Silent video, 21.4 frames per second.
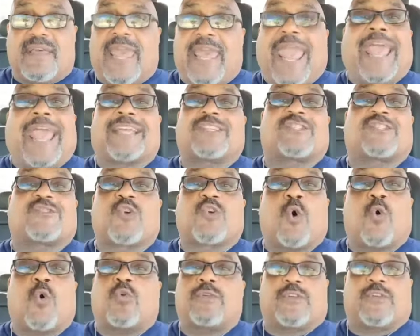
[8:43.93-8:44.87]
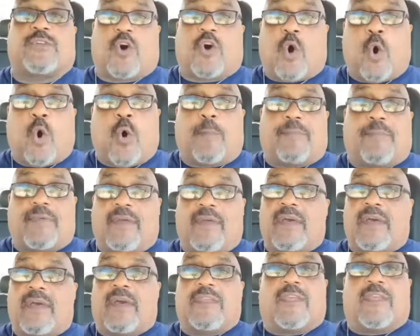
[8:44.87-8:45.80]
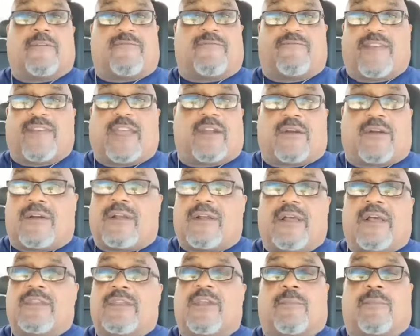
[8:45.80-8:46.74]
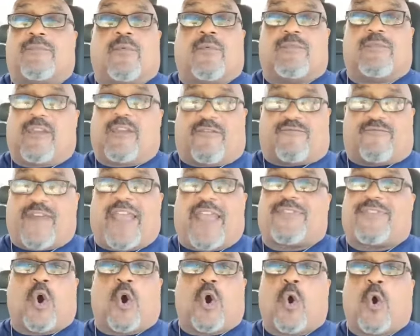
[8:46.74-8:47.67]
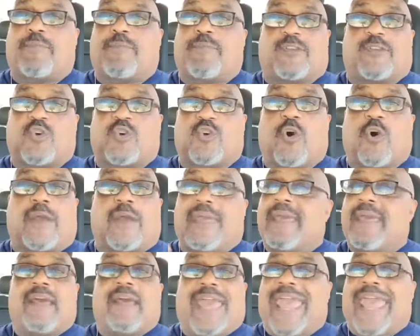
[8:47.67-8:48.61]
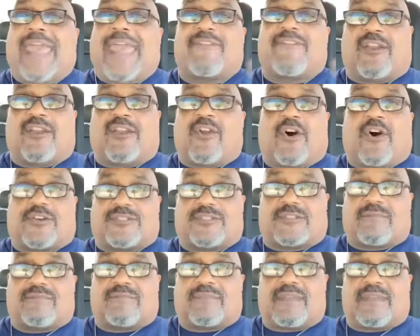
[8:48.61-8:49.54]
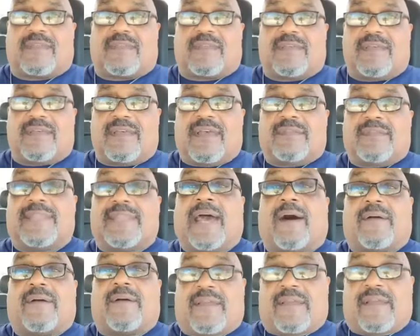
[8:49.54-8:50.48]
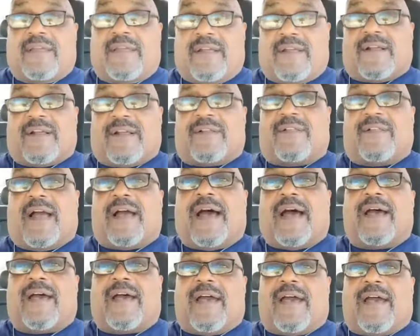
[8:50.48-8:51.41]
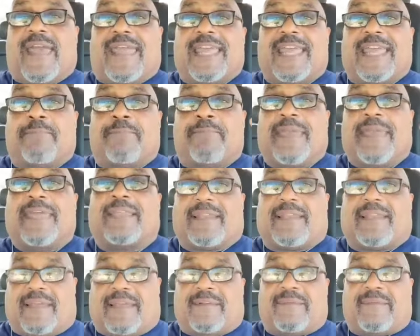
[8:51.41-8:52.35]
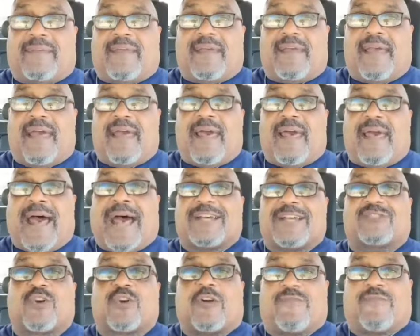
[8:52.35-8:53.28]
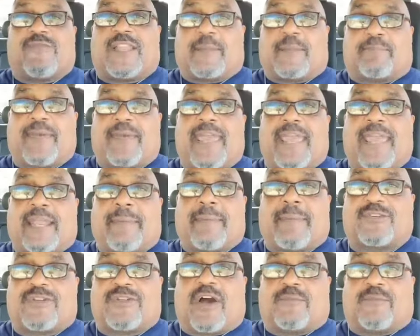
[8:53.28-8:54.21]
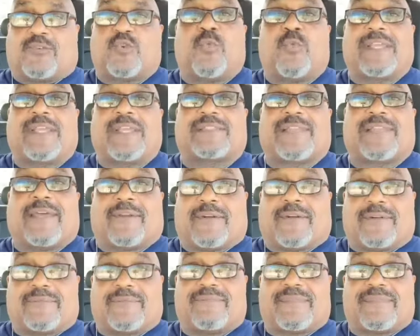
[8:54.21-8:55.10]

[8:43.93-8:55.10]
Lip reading: and stole your hope, your fear, your faith, your hope, your joy, everything lost. Now, immediately, I started feeling pain about 2 weeks later.